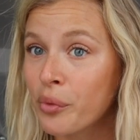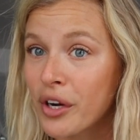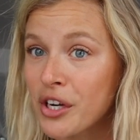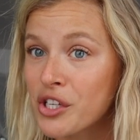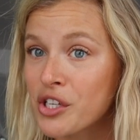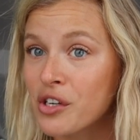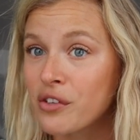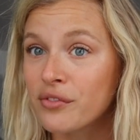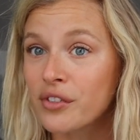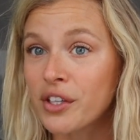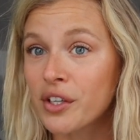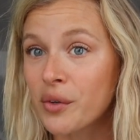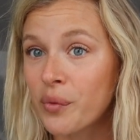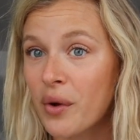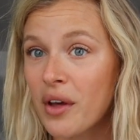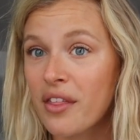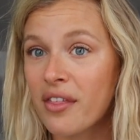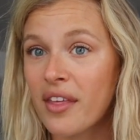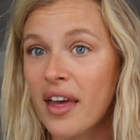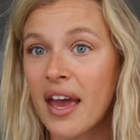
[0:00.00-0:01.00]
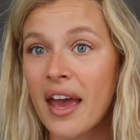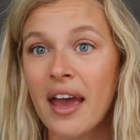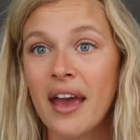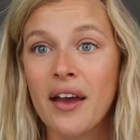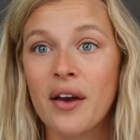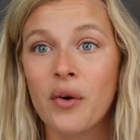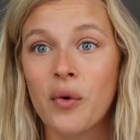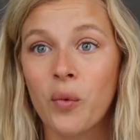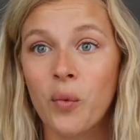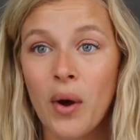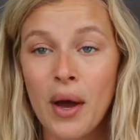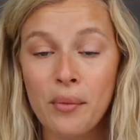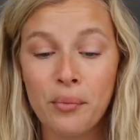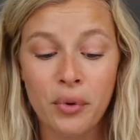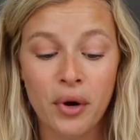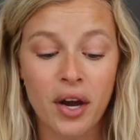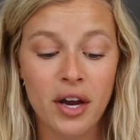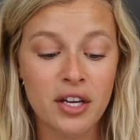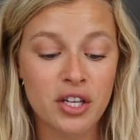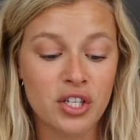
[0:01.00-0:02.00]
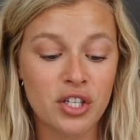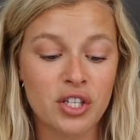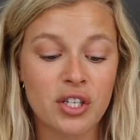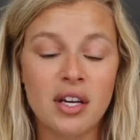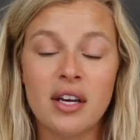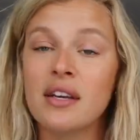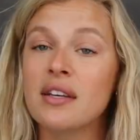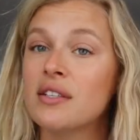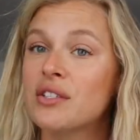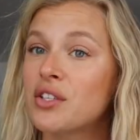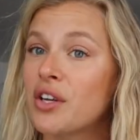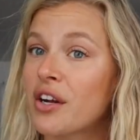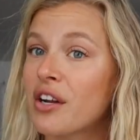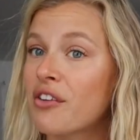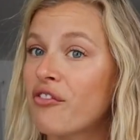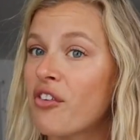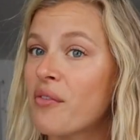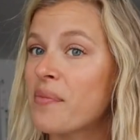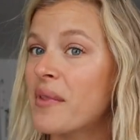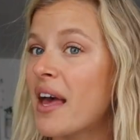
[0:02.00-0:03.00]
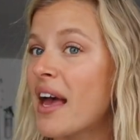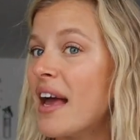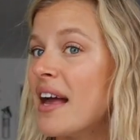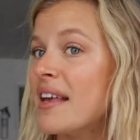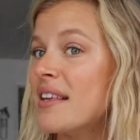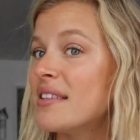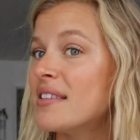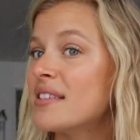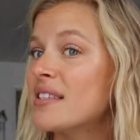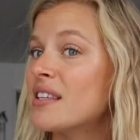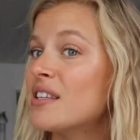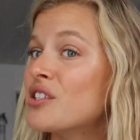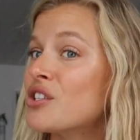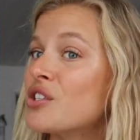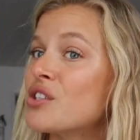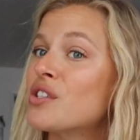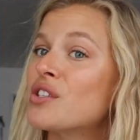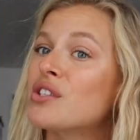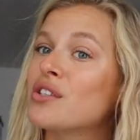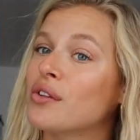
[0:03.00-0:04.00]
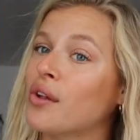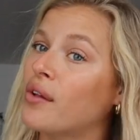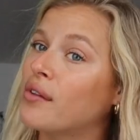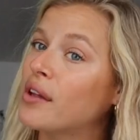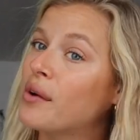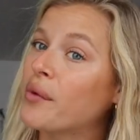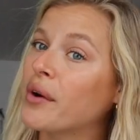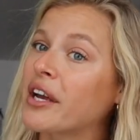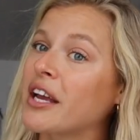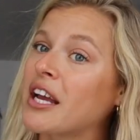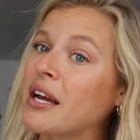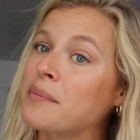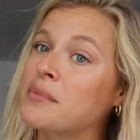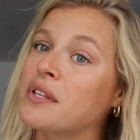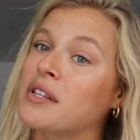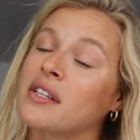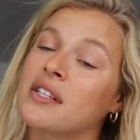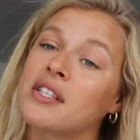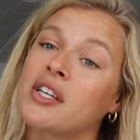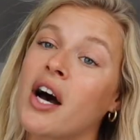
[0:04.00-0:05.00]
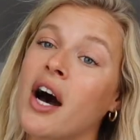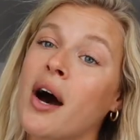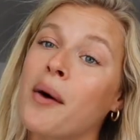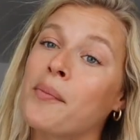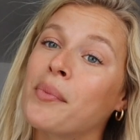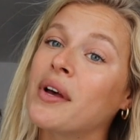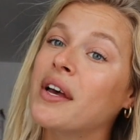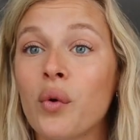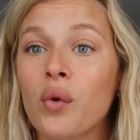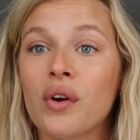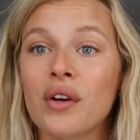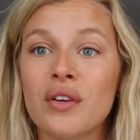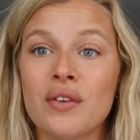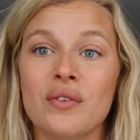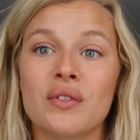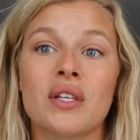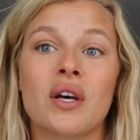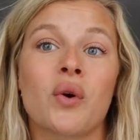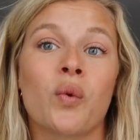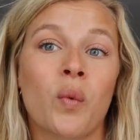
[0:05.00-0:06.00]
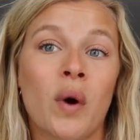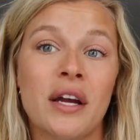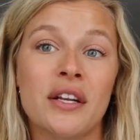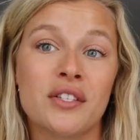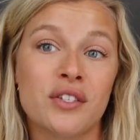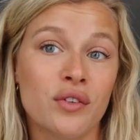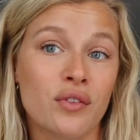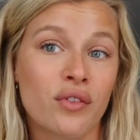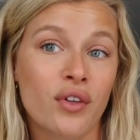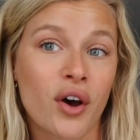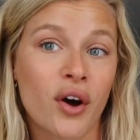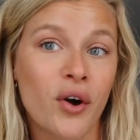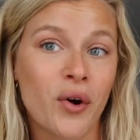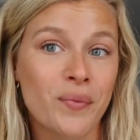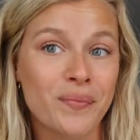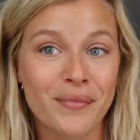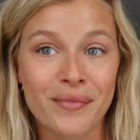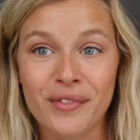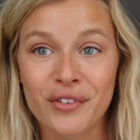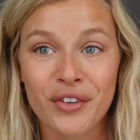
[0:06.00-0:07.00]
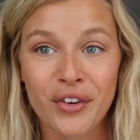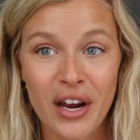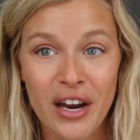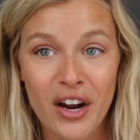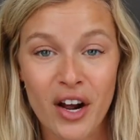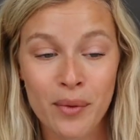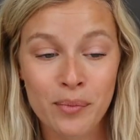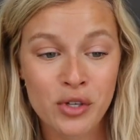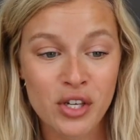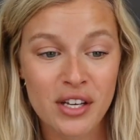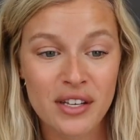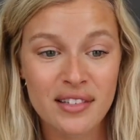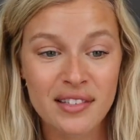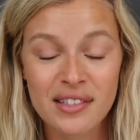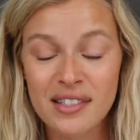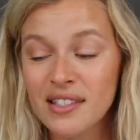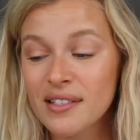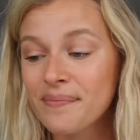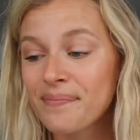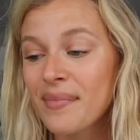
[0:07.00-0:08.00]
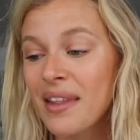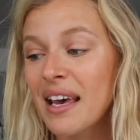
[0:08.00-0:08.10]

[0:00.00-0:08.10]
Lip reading: brush over with a wet brush, starting from the ends and just slowly working up to the top, or use a wide tooth comb, great options.